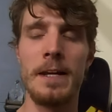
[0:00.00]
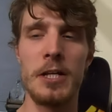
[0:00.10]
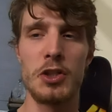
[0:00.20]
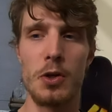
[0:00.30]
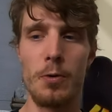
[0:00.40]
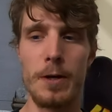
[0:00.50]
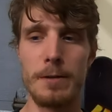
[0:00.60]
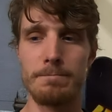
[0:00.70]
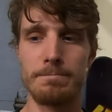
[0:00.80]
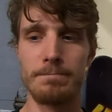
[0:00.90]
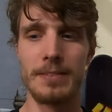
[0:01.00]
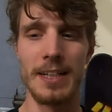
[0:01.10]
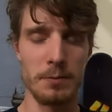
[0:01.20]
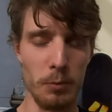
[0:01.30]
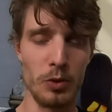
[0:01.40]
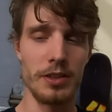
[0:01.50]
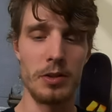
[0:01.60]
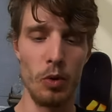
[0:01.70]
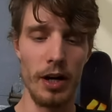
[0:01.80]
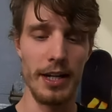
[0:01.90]
So um, that's mostly
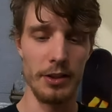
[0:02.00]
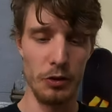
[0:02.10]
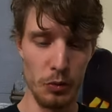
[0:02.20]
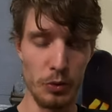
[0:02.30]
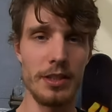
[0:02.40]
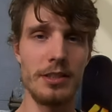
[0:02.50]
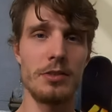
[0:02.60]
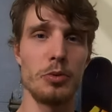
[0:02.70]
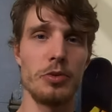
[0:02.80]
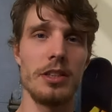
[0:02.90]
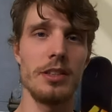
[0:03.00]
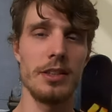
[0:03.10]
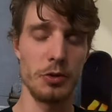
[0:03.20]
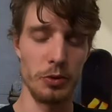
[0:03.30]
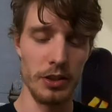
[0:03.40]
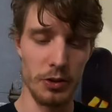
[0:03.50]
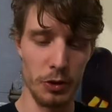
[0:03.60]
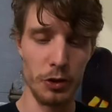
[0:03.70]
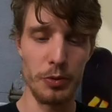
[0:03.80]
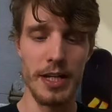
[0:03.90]
why I do this routine is really to
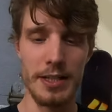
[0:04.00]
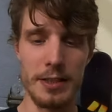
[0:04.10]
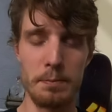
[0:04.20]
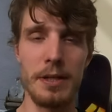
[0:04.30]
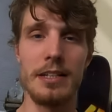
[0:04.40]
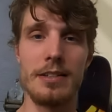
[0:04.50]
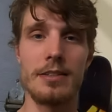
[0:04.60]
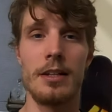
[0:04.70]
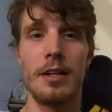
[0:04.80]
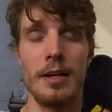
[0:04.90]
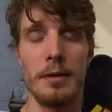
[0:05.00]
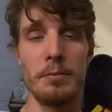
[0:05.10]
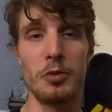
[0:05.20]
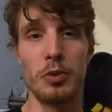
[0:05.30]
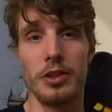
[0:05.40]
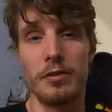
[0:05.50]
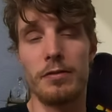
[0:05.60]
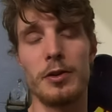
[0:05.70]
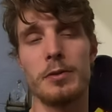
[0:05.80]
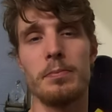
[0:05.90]
create space between the
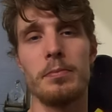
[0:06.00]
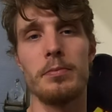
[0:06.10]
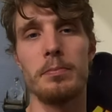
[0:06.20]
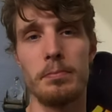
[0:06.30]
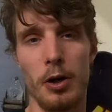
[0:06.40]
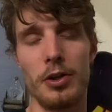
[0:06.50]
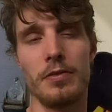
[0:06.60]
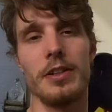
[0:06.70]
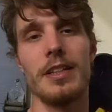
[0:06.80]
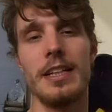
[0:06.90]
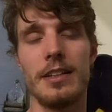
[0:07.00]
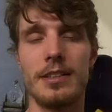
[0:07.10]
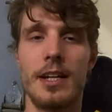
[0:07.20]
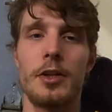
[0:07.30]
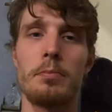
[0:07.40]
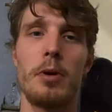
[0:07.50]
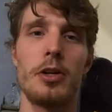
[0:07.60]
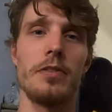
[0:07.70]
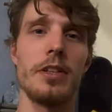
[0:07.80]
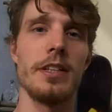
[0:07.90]
first part of the day and the second part
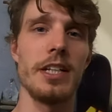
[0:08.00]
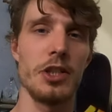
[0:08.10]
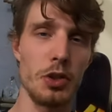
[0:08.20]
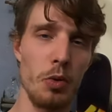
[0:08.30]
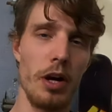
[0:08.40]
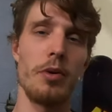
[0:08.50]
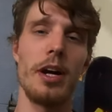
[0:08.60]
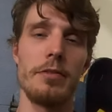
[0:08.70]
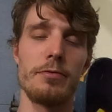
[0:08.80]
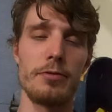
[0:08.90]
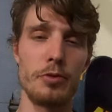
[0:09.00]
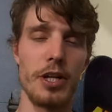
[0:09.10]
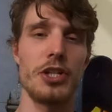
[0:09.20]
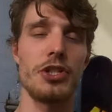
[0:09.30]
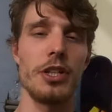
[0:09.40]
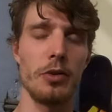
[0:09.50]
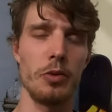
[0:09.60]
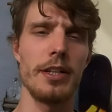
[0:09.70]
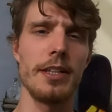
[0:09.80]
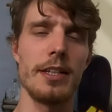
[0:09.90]
of the day so I arrive fresh and
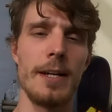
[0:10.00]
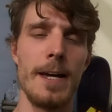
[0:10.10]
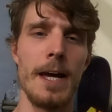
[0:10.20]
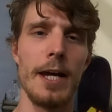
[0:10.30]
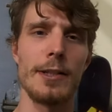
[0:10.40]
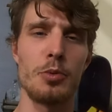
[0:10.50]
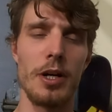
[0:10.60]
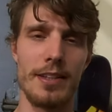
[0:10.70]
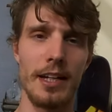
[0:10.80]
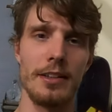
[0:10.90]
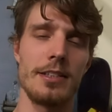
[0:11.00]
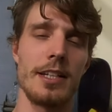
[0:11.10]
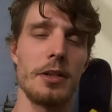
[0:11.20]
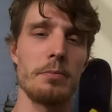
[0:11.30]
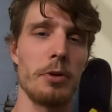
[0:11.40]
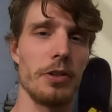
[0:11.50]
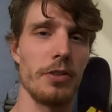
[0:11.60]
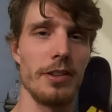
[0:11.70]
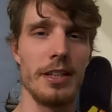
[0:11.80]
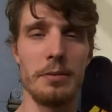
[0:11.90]
ready uh, to attack the second part of
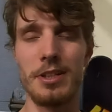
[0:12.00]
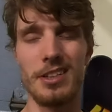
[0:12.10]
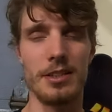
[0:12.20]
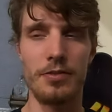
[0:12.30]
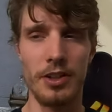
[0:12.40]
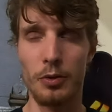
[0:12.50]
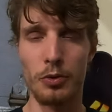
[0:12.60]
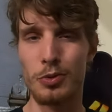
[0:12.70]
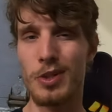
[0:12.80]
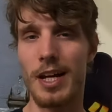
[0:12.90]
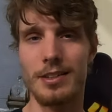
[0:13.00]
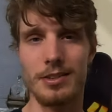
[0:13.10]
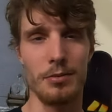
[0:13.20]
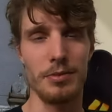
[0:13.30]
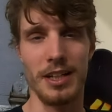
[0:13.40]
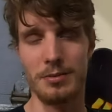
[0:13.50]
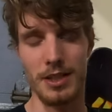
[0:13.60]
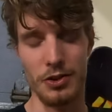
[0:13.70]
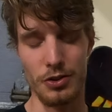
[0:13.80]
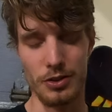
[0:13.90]
the day because if I don't do that sometimes
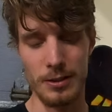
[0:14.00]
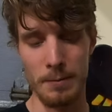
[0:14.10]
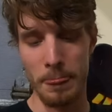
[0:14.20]
I just